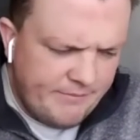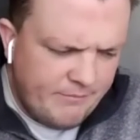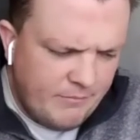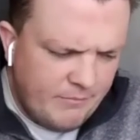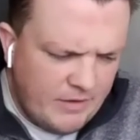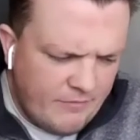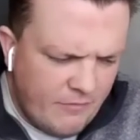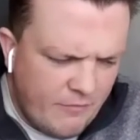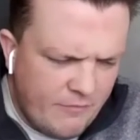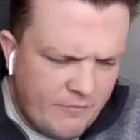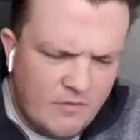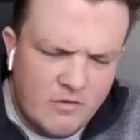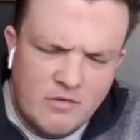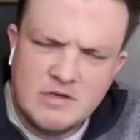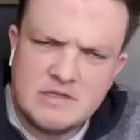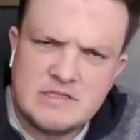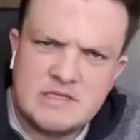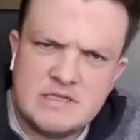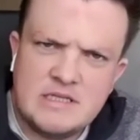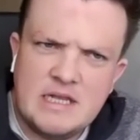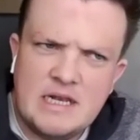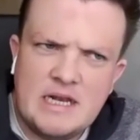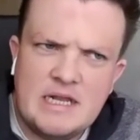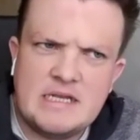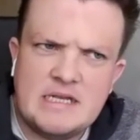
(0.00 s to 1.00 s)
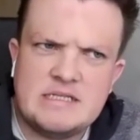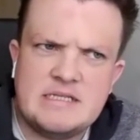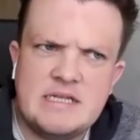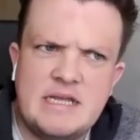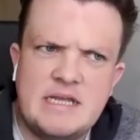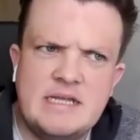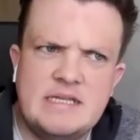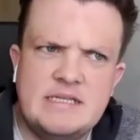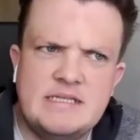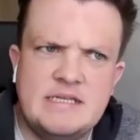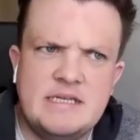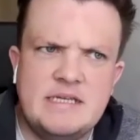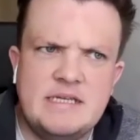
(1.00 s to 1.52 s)
If we focus on the last
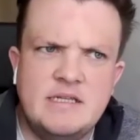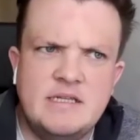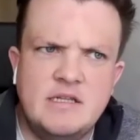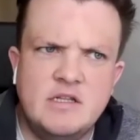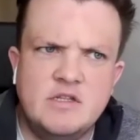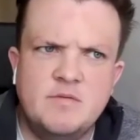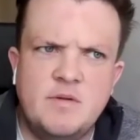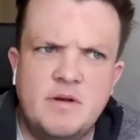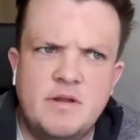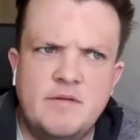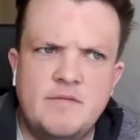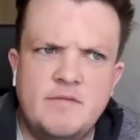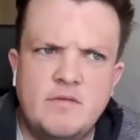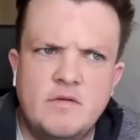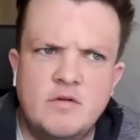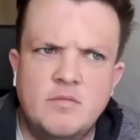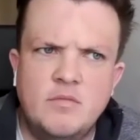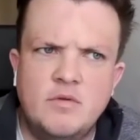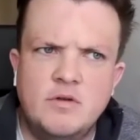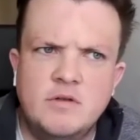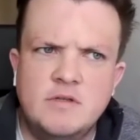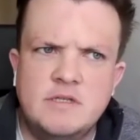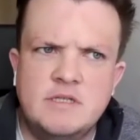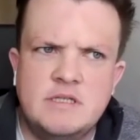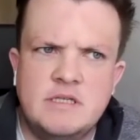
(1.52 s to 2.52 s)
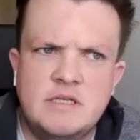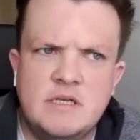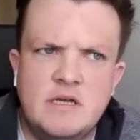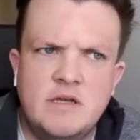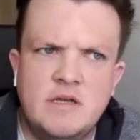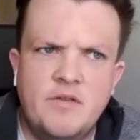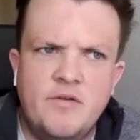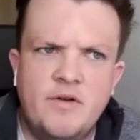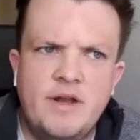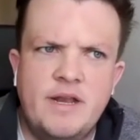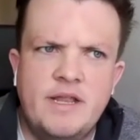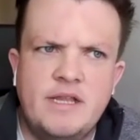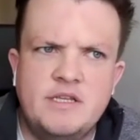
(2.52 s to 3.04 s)
18 to 24 months, are
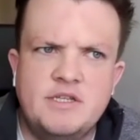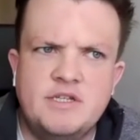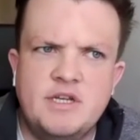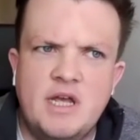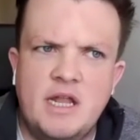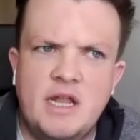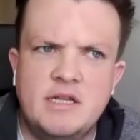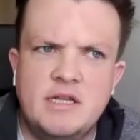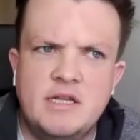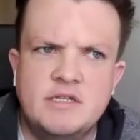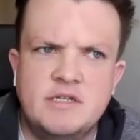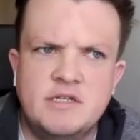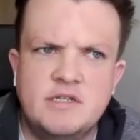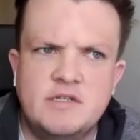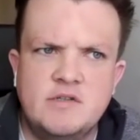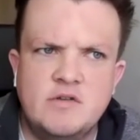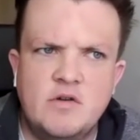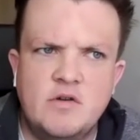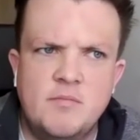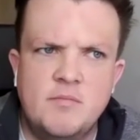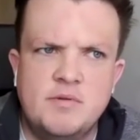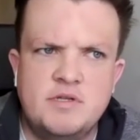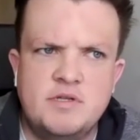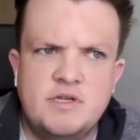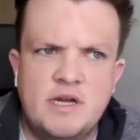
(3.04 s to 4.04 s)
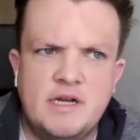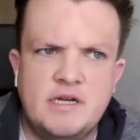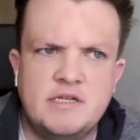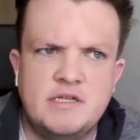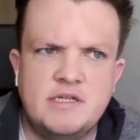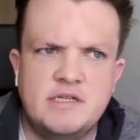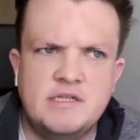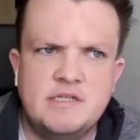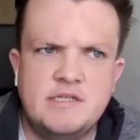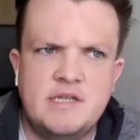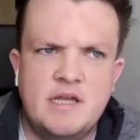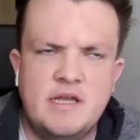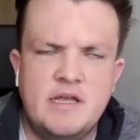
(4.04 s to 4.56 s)
there any challenges or
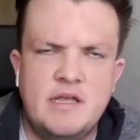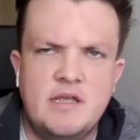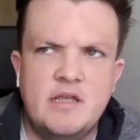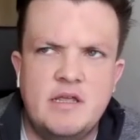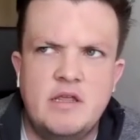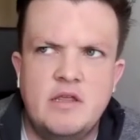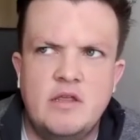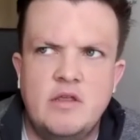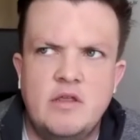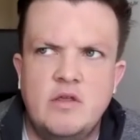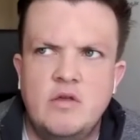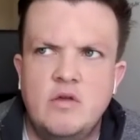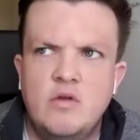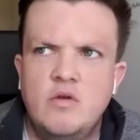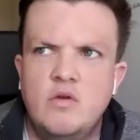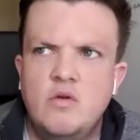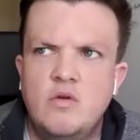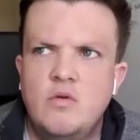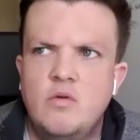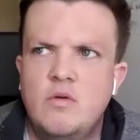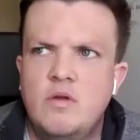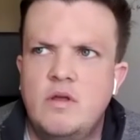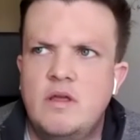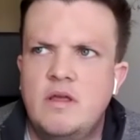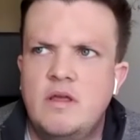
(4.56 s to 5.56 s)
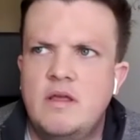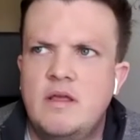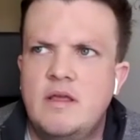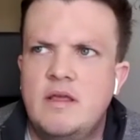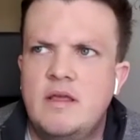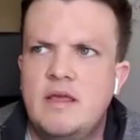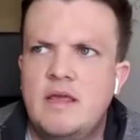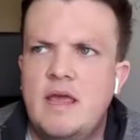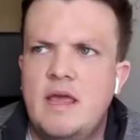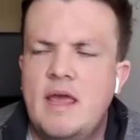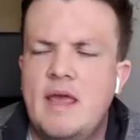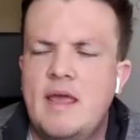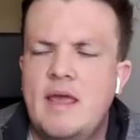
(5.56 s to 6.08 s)
objections that you
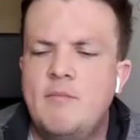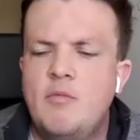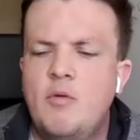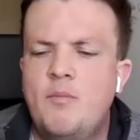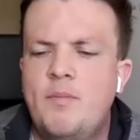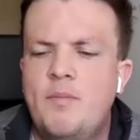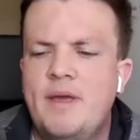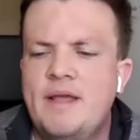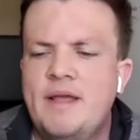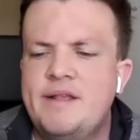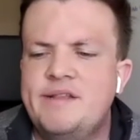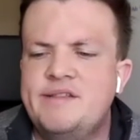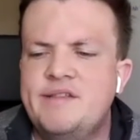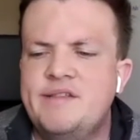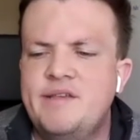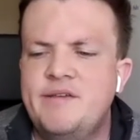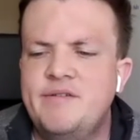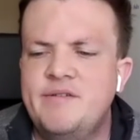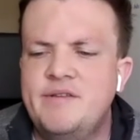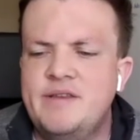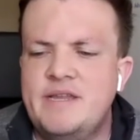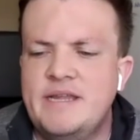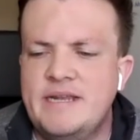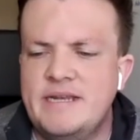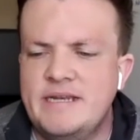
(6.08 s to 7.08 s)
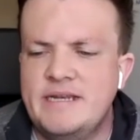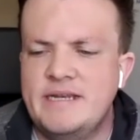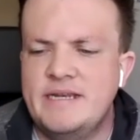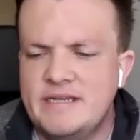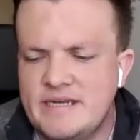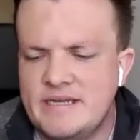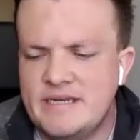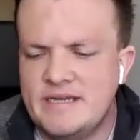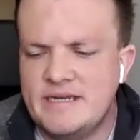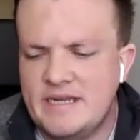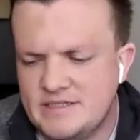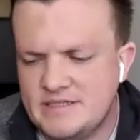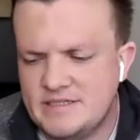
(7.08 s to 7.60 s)
came up against that you didn't
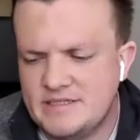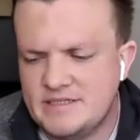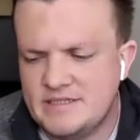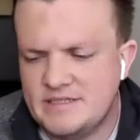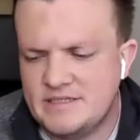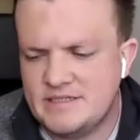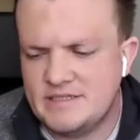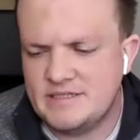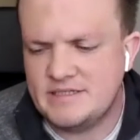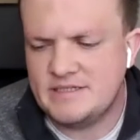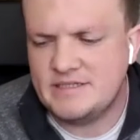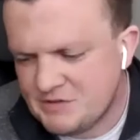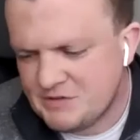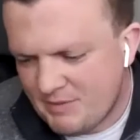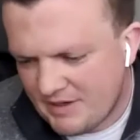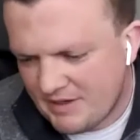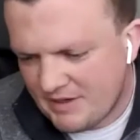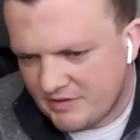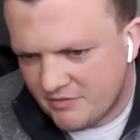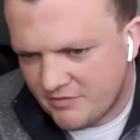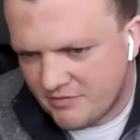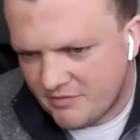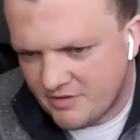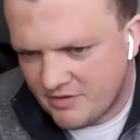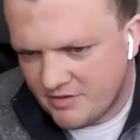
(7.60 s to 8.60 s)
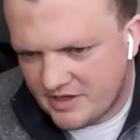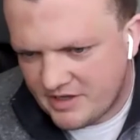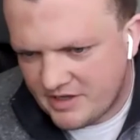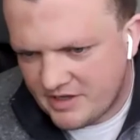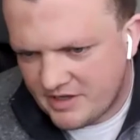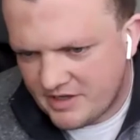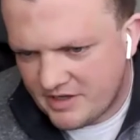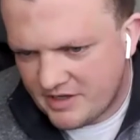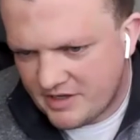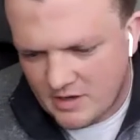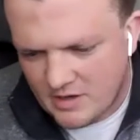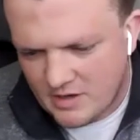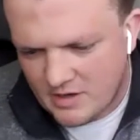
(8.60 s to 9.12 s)
necessarily expect or account
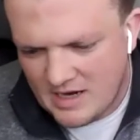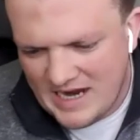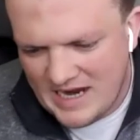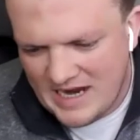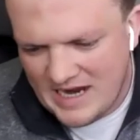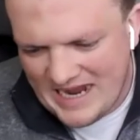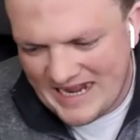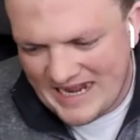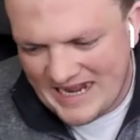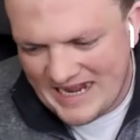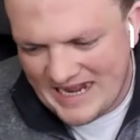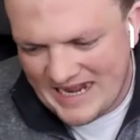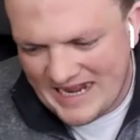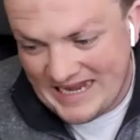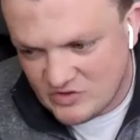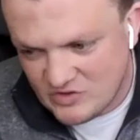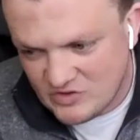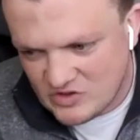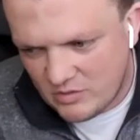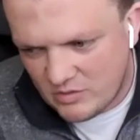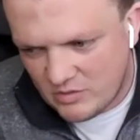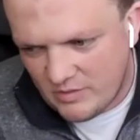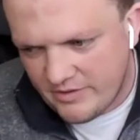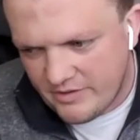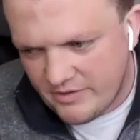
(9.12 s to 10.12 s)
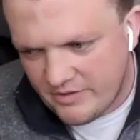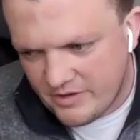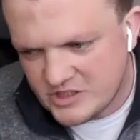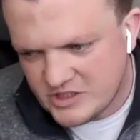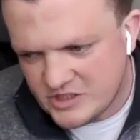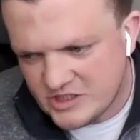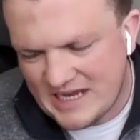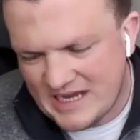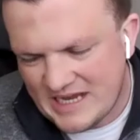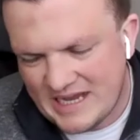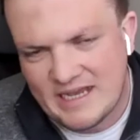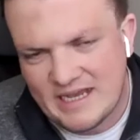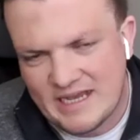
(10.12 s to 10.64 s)
for? And if so, how did
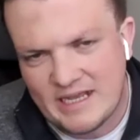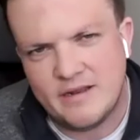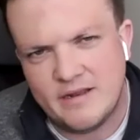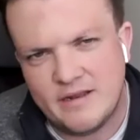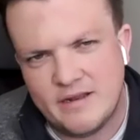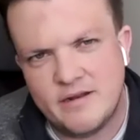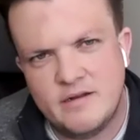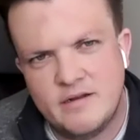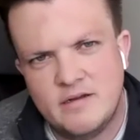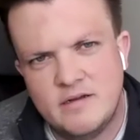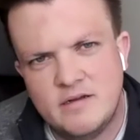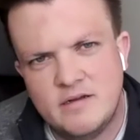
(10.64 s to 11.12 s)
you tackle it?